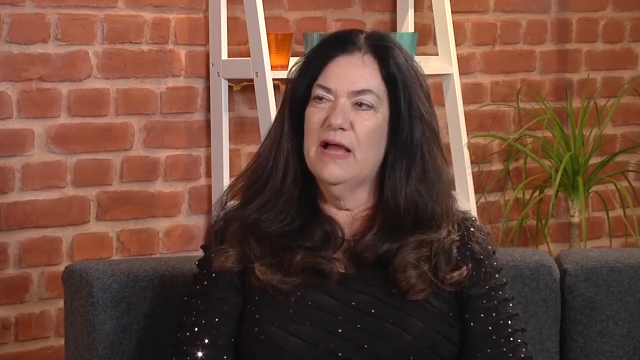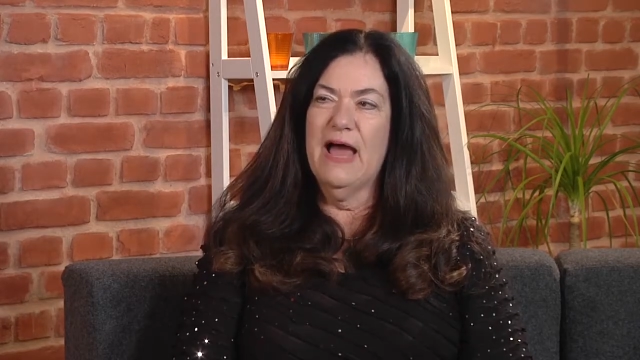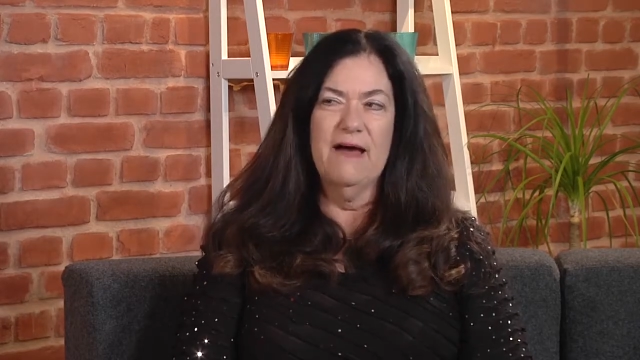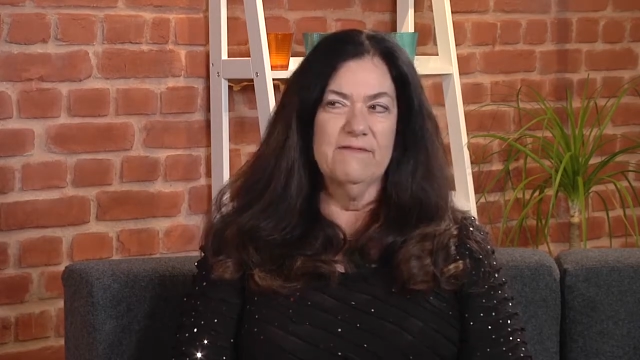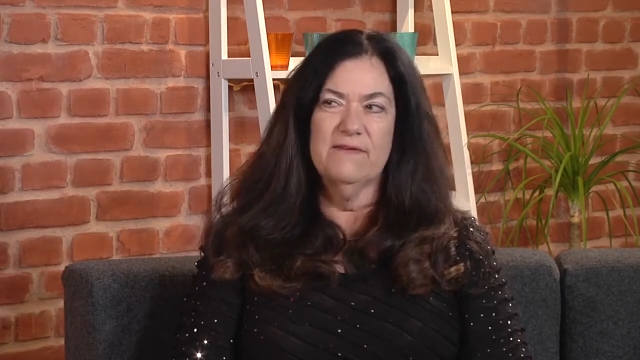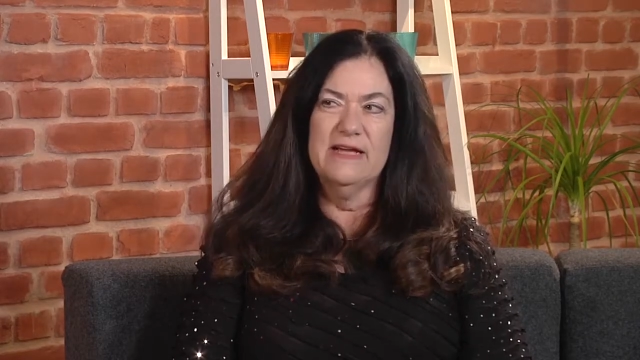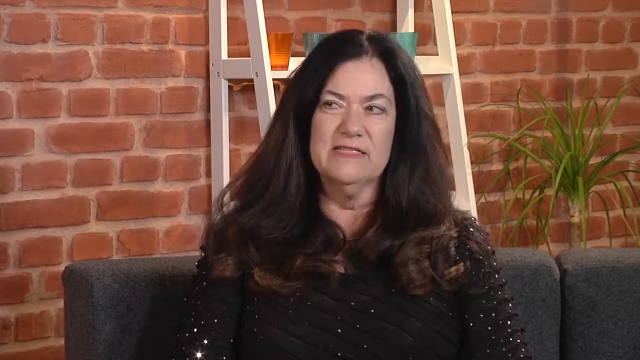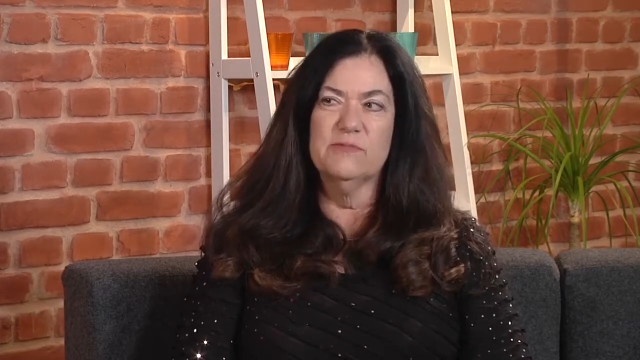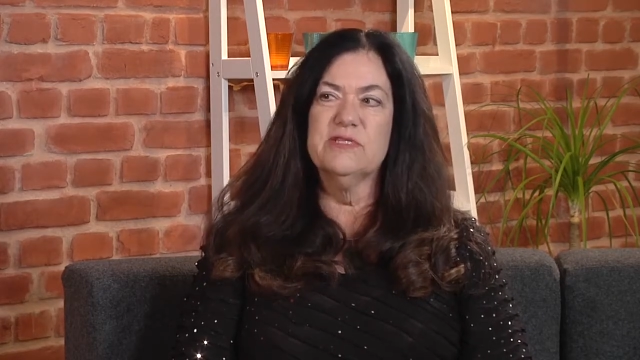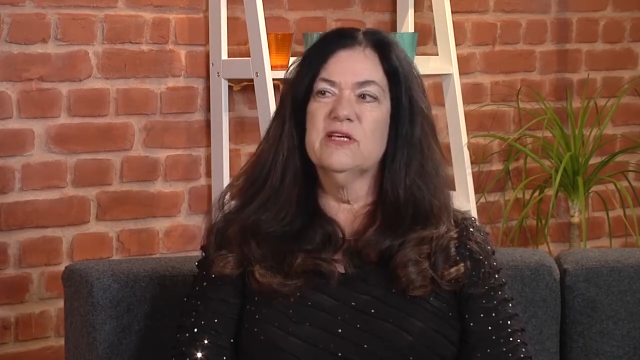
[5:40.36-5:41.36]
have
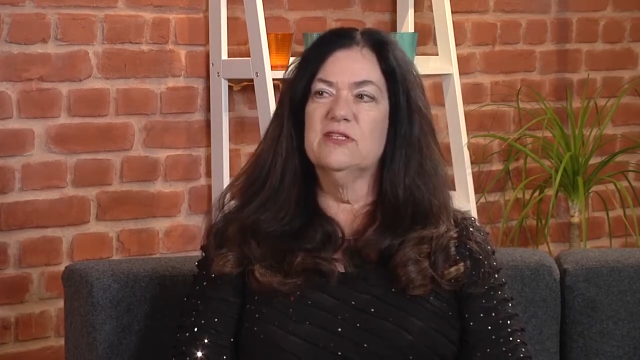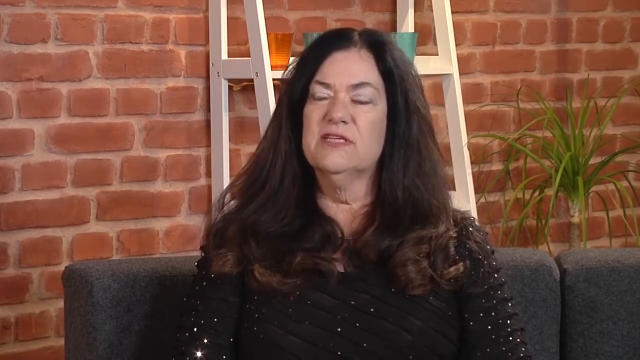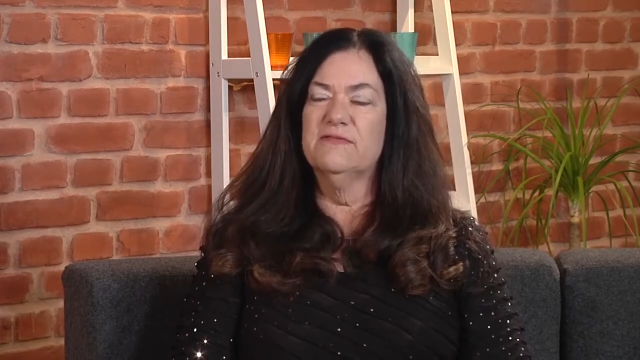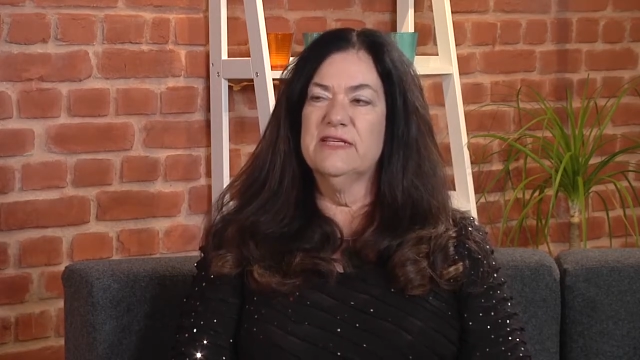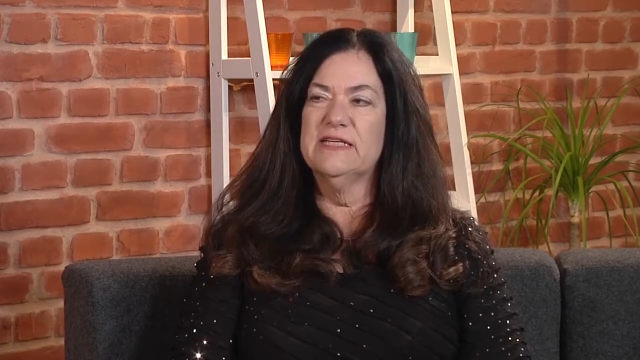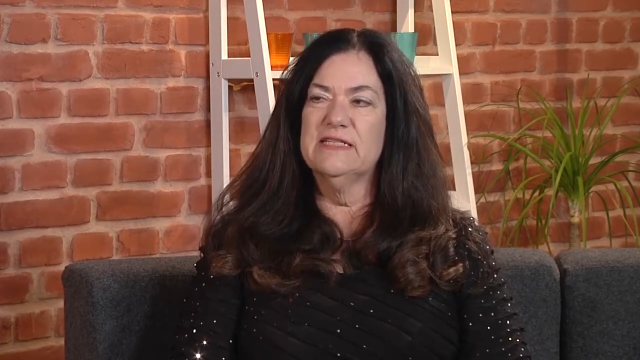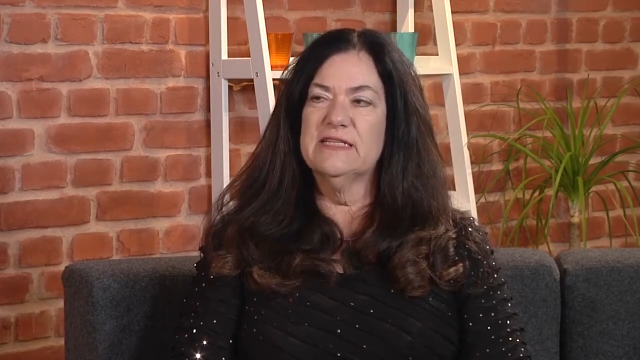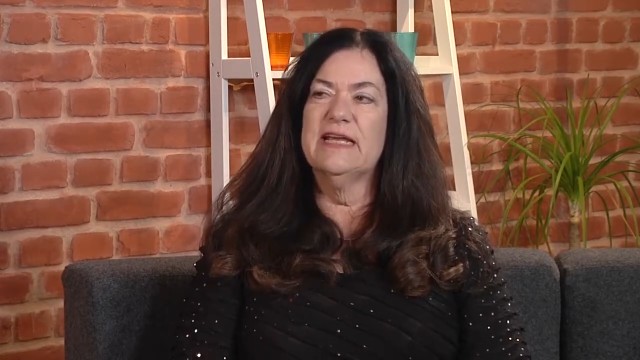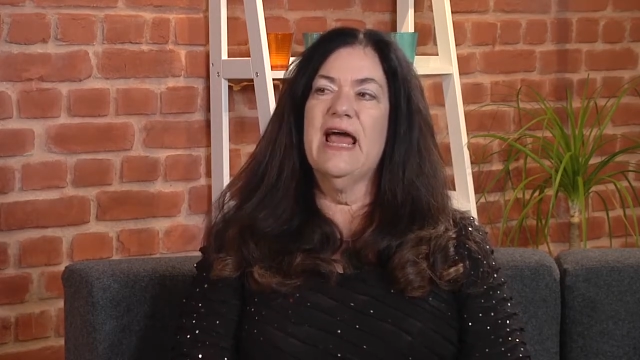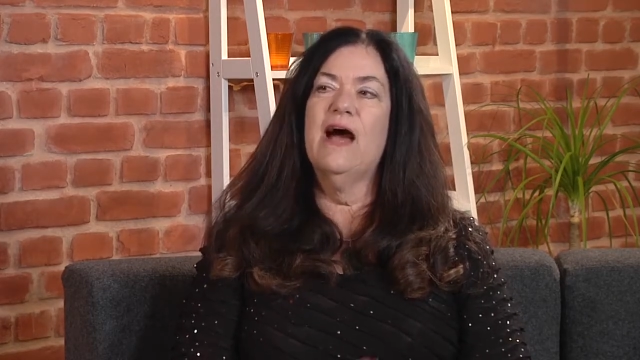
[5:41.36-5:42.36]
as a result of this,
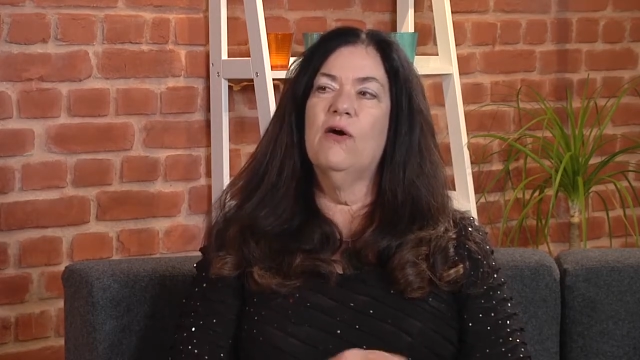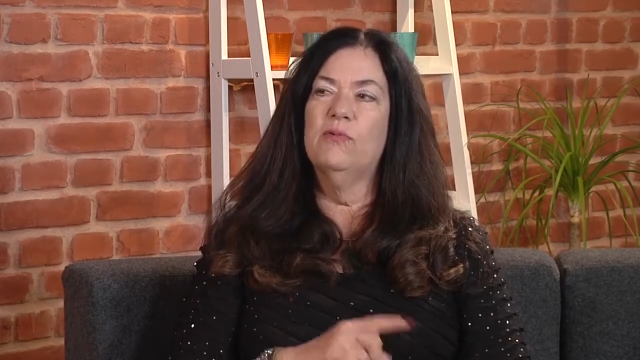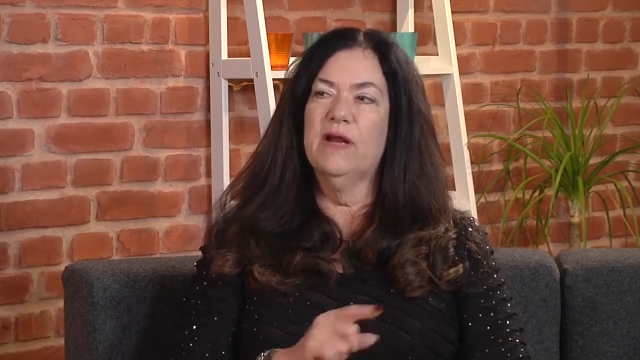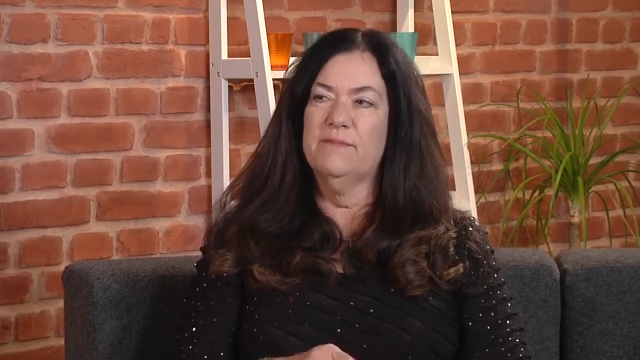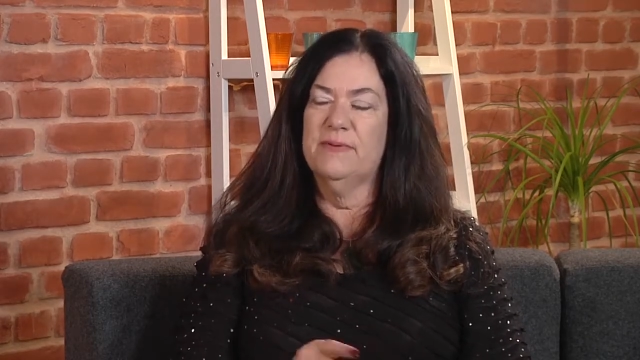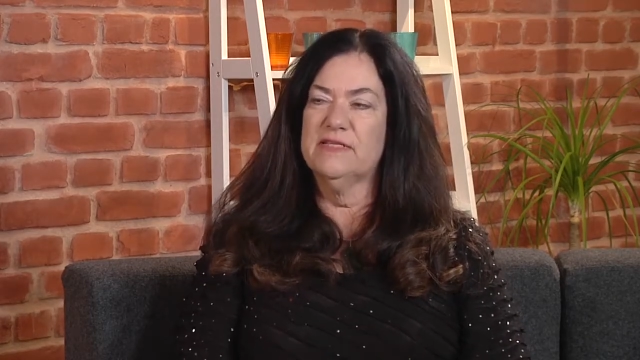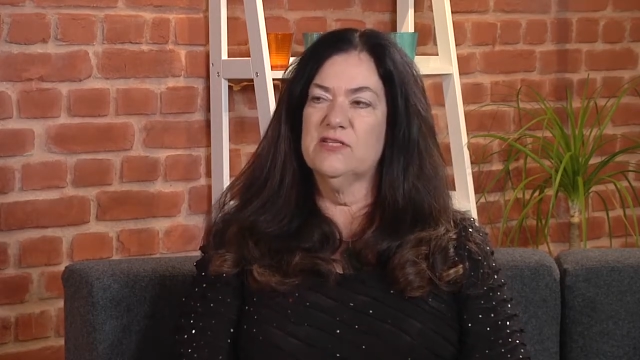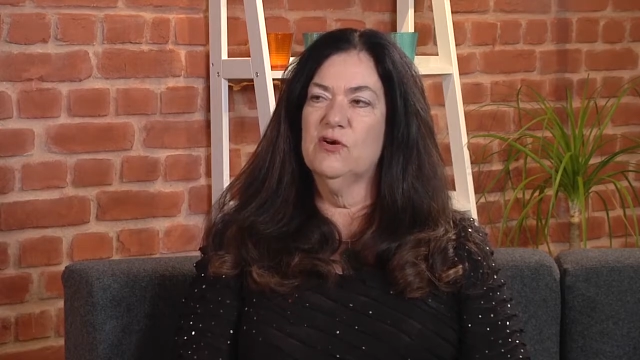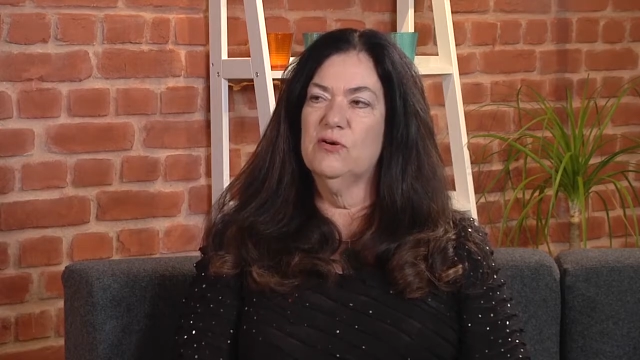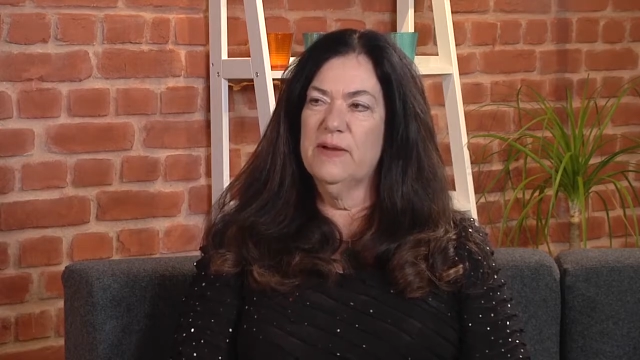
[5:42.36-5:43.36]
and how would I
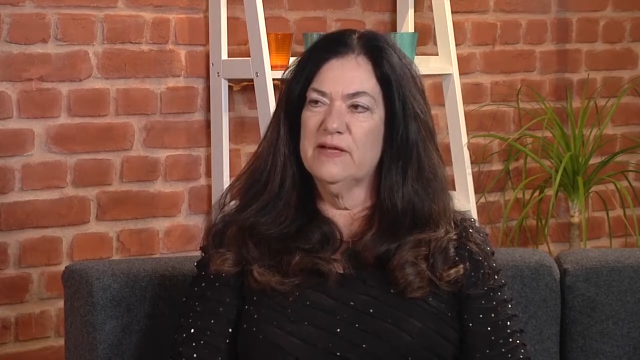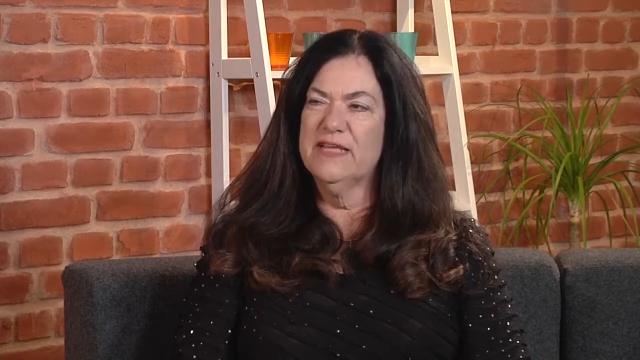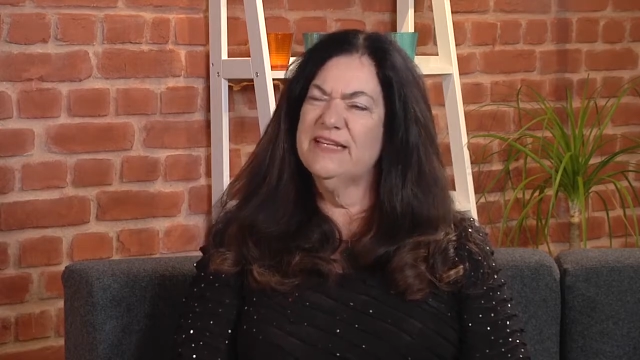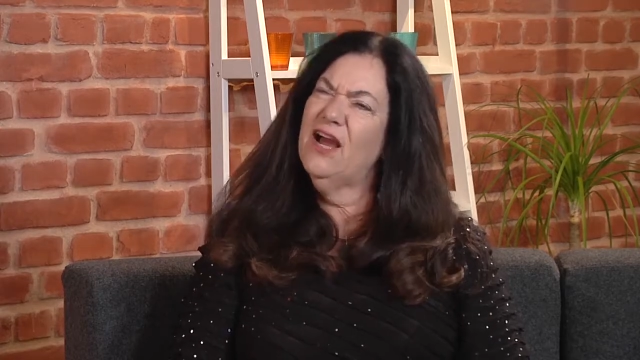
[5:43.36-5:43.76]
best go about that?